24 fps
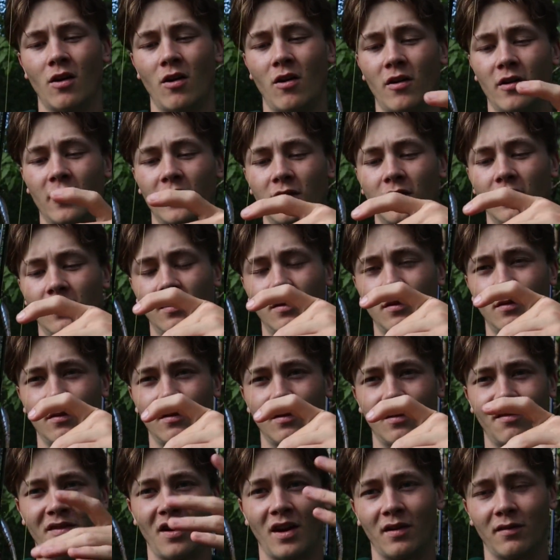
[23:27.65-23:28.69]
on
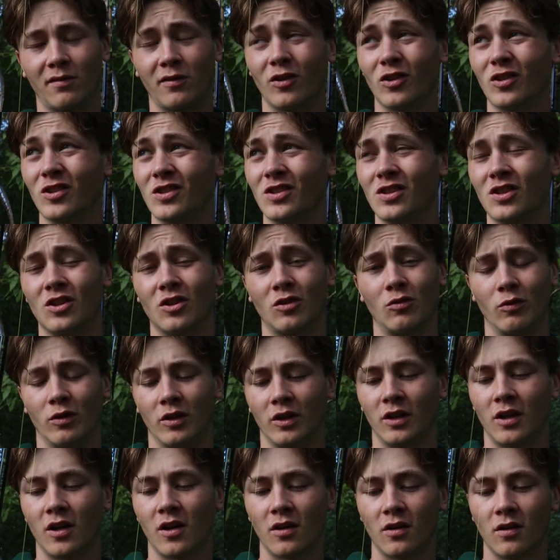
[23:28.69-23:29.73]
the Vanfords is just
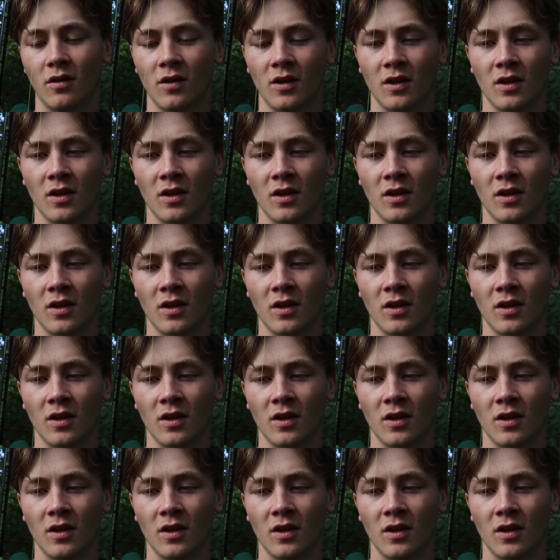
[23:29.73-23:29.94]
really good.